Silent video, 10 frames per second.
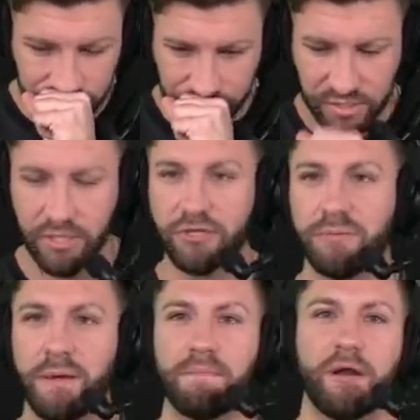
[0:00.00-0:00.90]
excuse
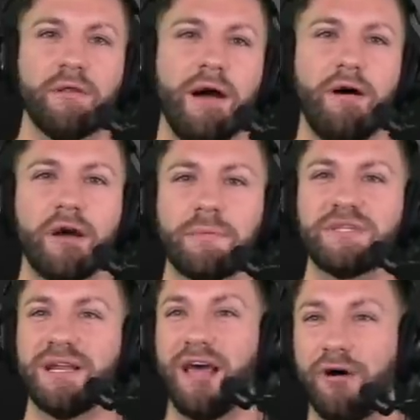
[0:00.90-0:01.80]
me, I don't know how
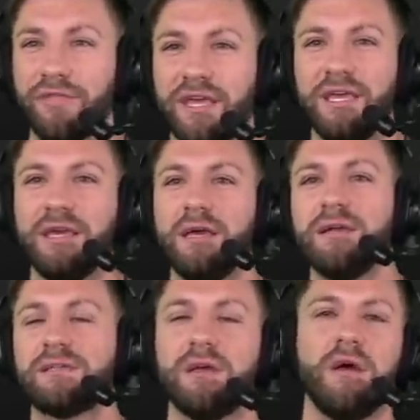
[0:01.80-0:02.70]
100% healthy he
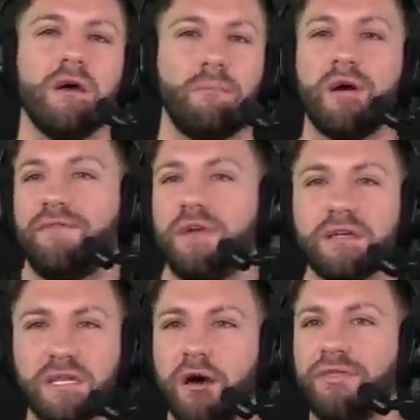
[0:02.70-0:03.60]
is, but if he
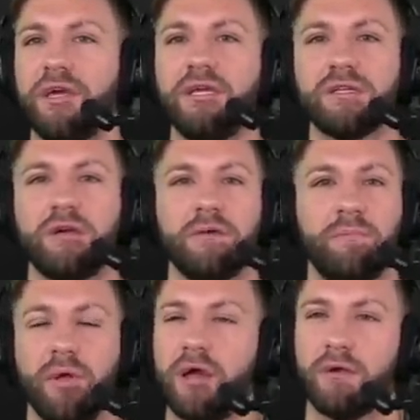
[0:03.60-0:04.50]
is healthy, he's a good
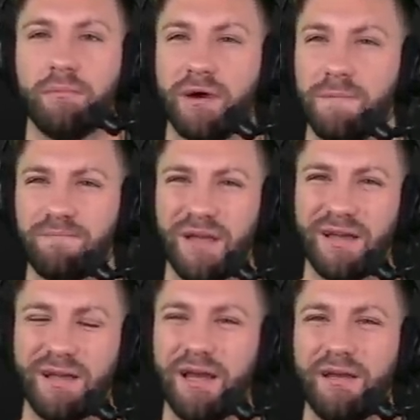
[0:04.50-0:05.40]
player. But
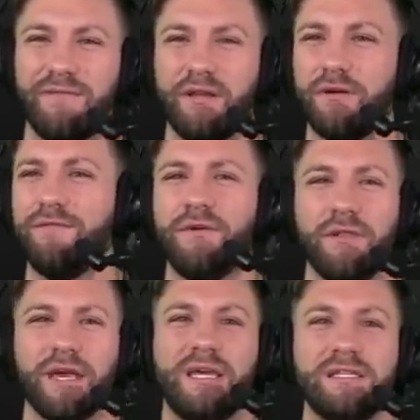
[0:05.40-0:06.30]
I don't feel
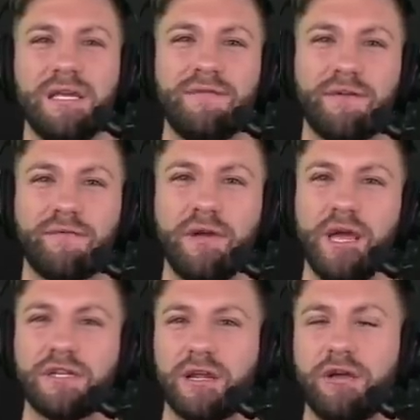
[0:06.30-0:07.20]
like he's even a free
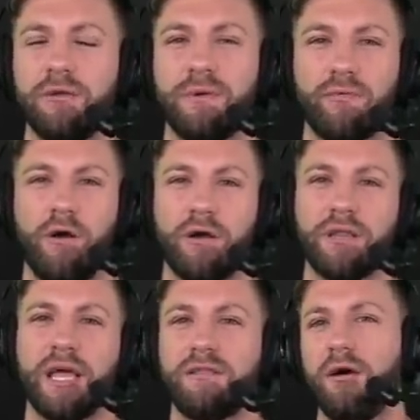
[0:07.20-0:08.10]
agent. I could be wrong on
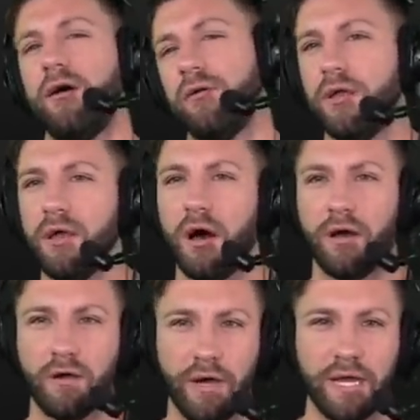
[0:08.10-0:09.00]
that, though. I'll,
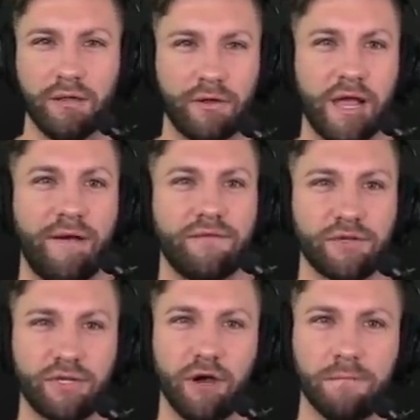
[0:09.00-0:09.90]
I'll go ahead and look after the
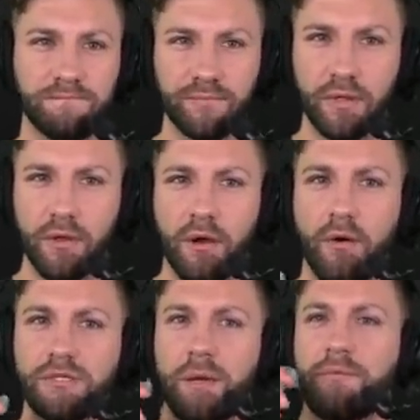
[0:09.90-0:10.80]
show.
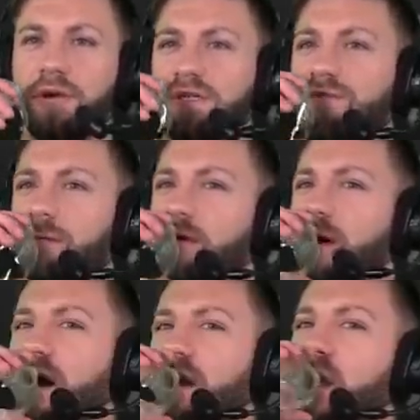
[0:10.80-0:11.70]
What's up, Christopher
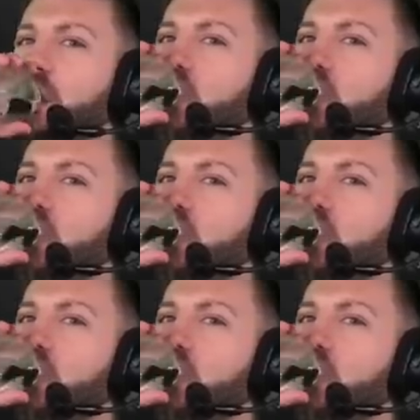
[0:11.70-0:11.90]
McGuire?